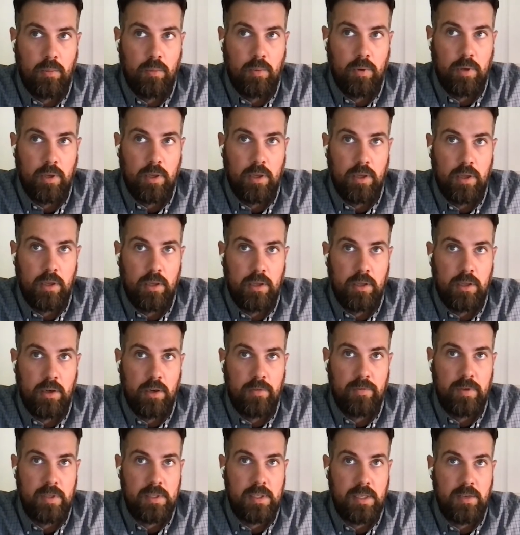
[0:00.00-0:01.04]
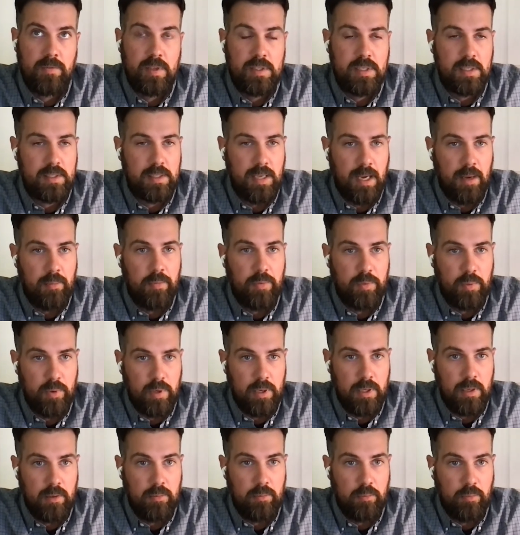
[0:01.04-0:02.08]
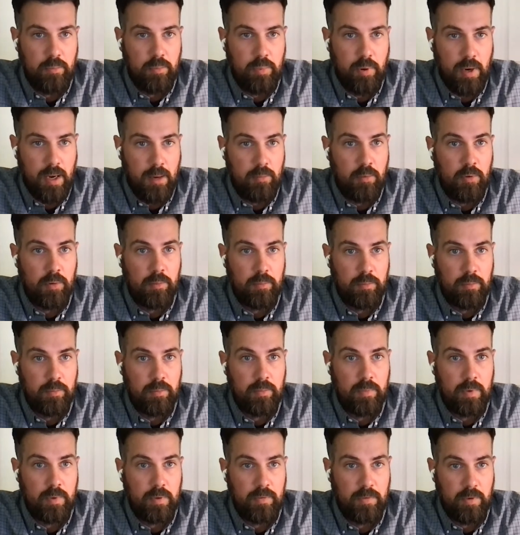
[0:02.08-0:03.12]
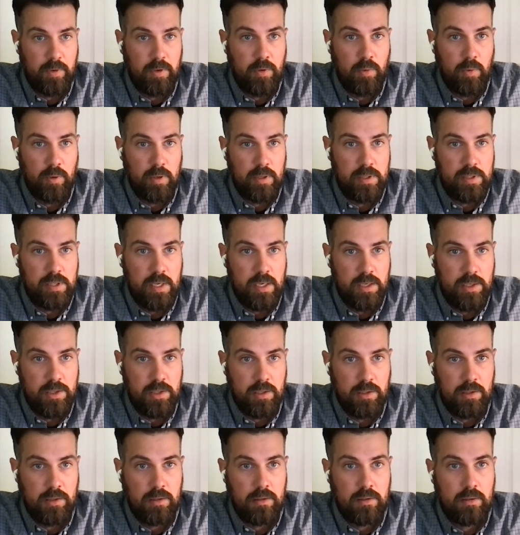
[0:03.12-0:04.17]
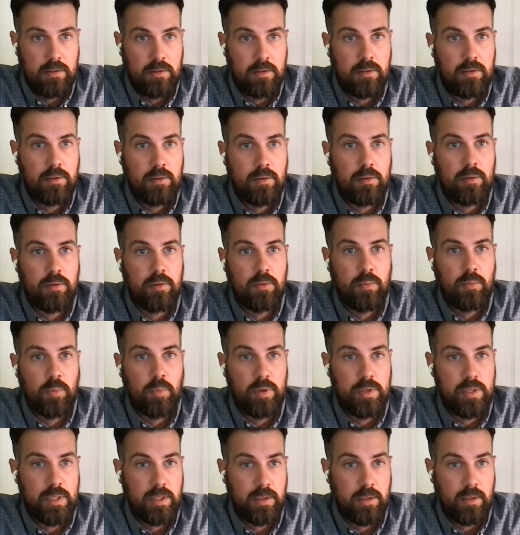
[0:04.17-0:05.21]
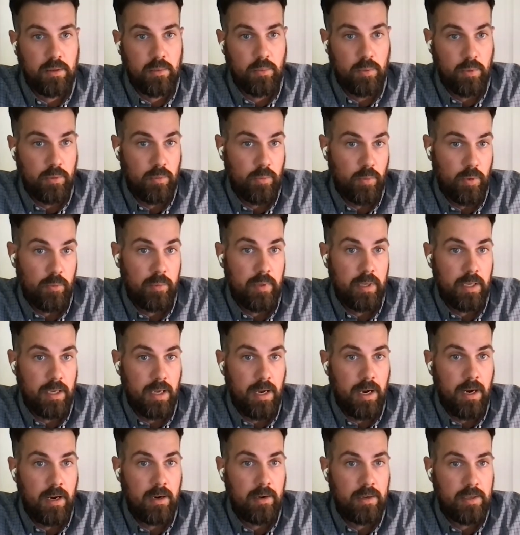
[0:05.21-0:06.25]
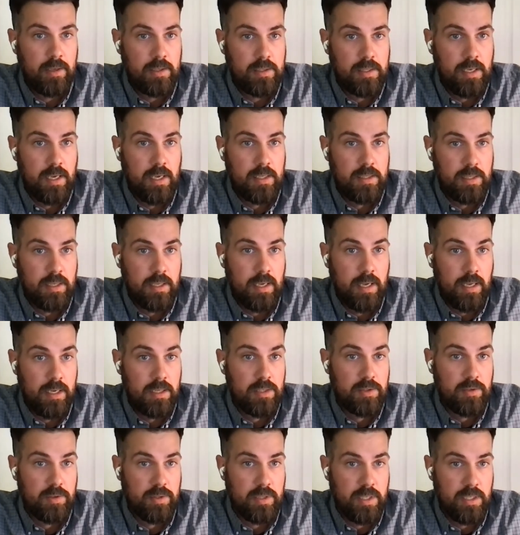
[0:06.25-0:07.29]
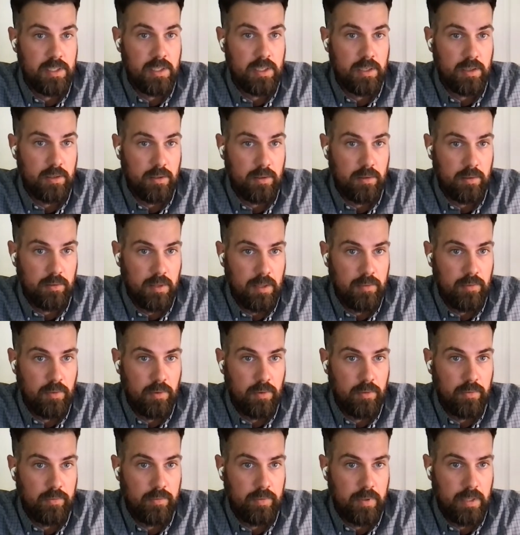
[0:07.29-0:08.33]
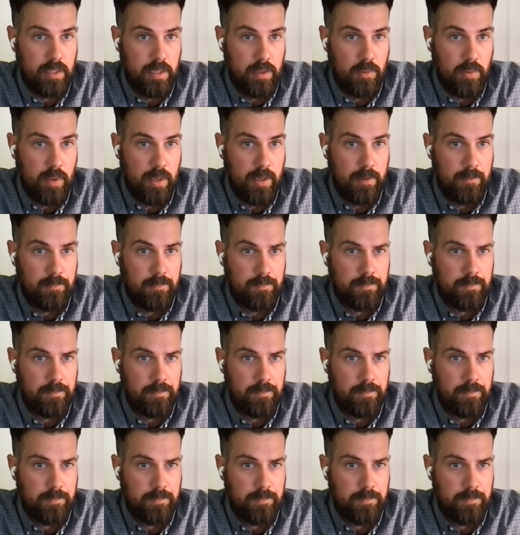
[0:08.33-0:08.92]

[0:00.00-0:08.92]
If it's a top 3 problem for the organization, we're being hired as at a strategic level anyway.